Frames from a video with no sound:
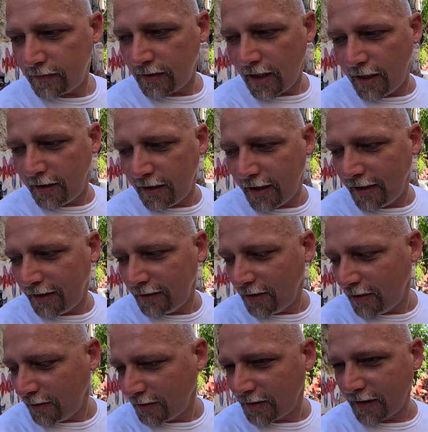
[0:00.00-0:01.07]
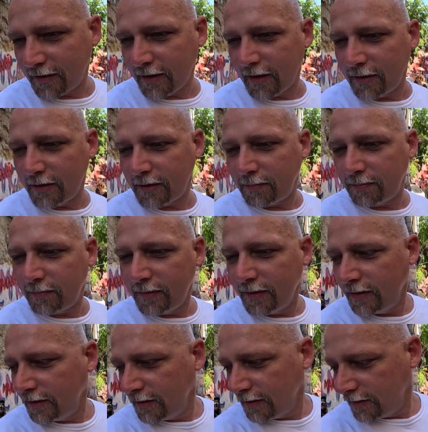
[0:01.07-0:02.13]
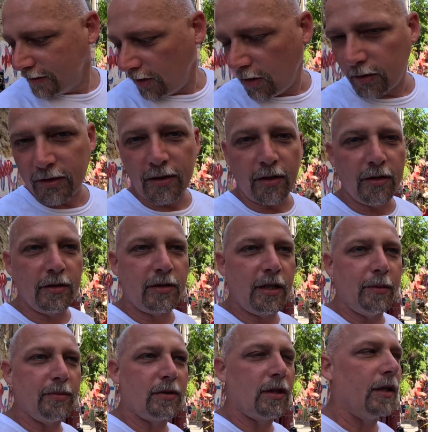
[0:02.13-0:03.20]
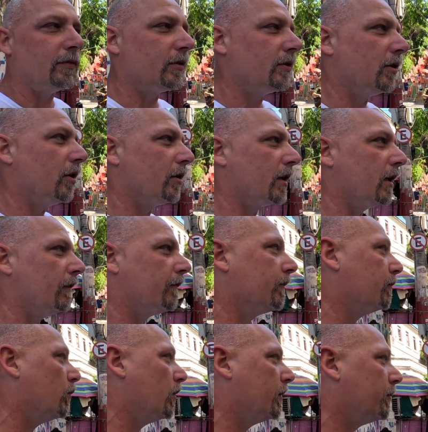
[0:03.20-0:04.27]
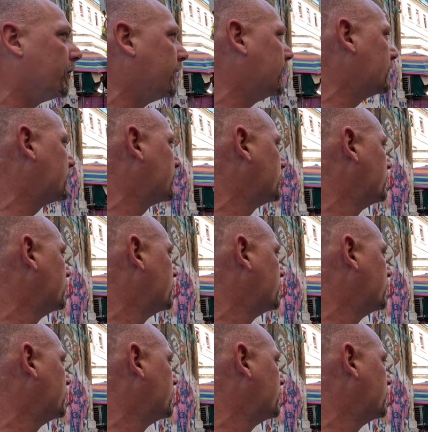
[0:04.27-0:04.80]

I don't know, it's like they just all sell the same stuff. So they're all getting from one place.